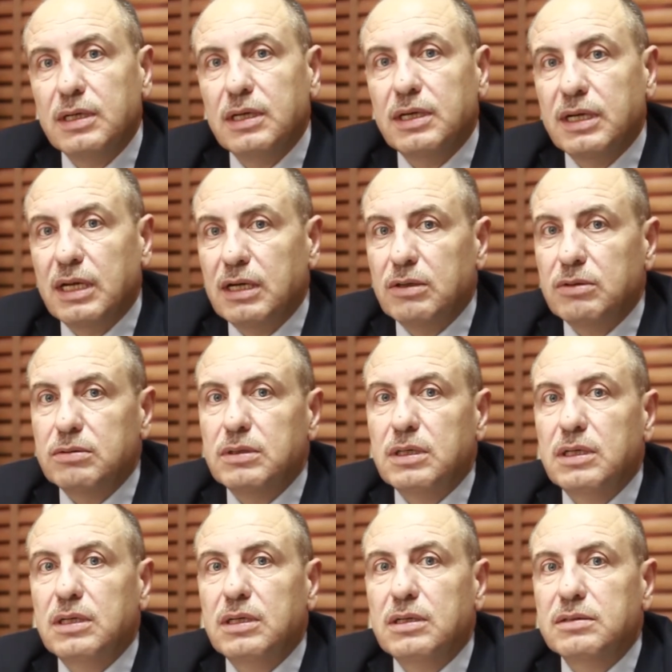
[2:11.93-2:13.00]
Now,
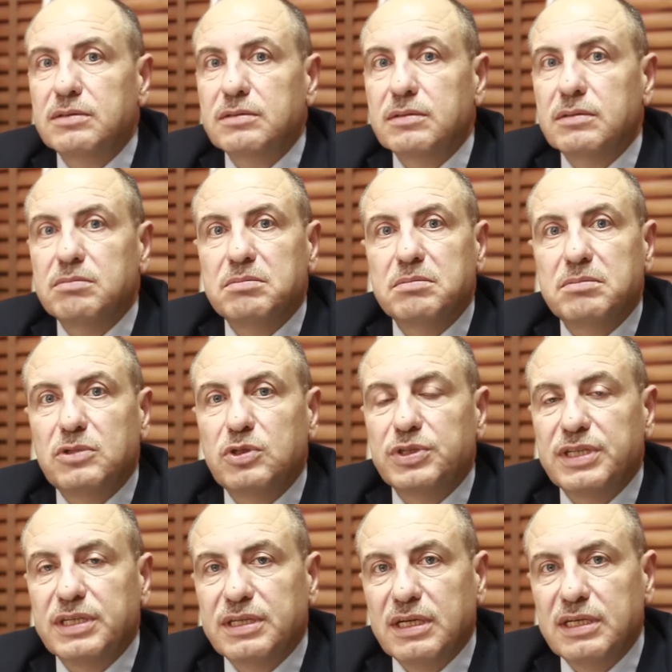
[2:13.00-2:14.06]
more
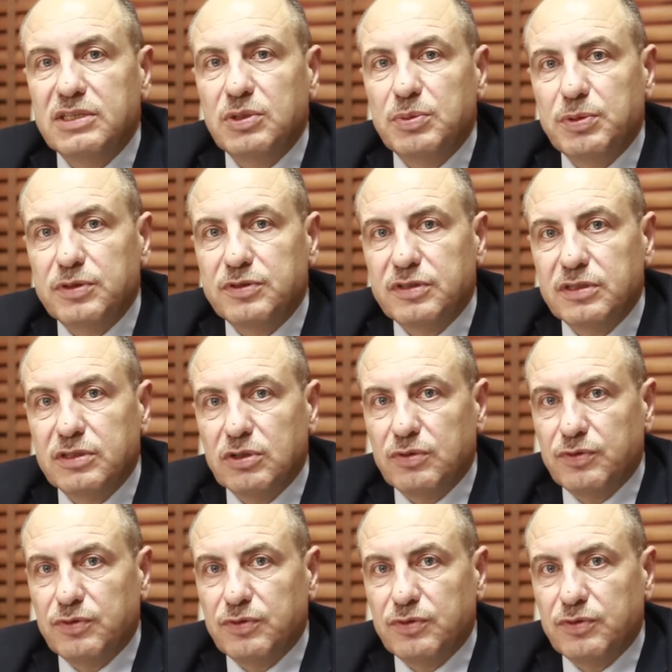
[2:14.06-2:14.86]
than 90% of